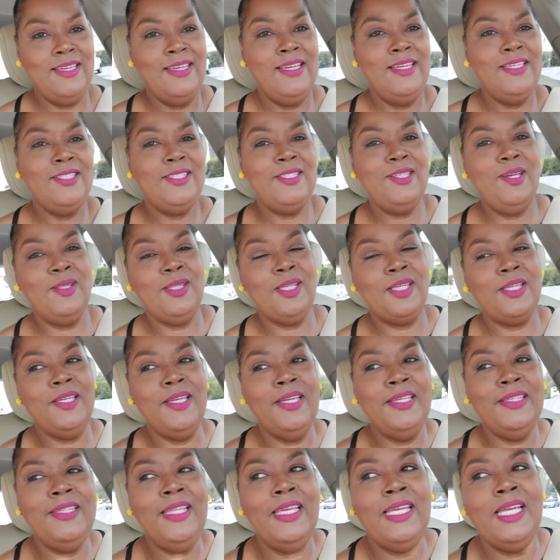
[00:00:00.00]
So the
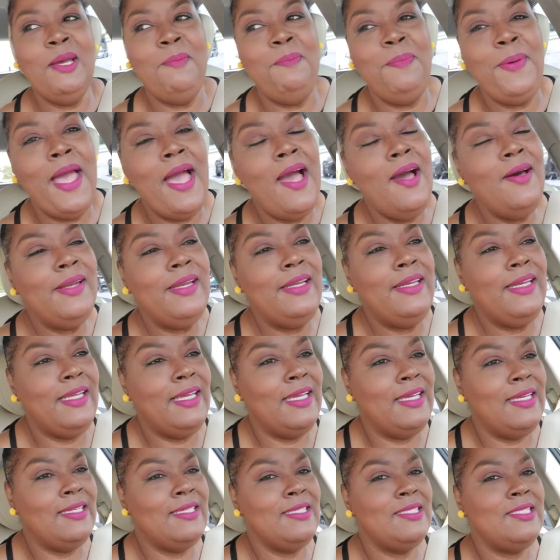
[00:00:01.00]
good thing about it
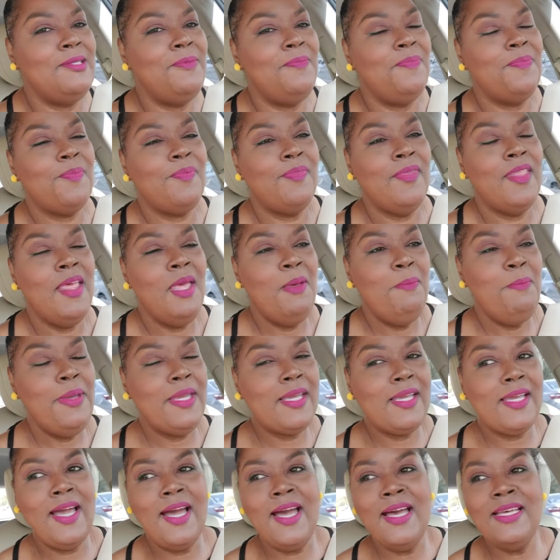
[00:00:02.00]
is,
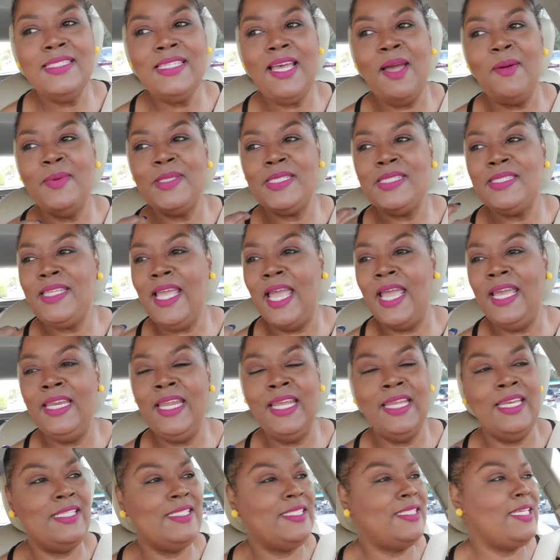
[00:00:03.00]
because I was
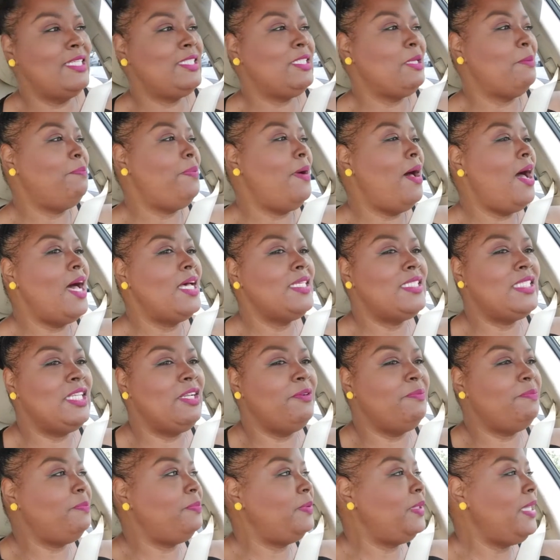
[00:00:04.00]
staying in such a
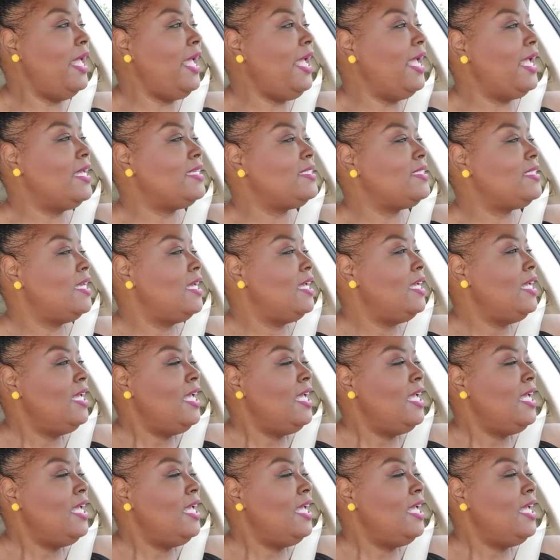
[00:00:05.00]
positive place,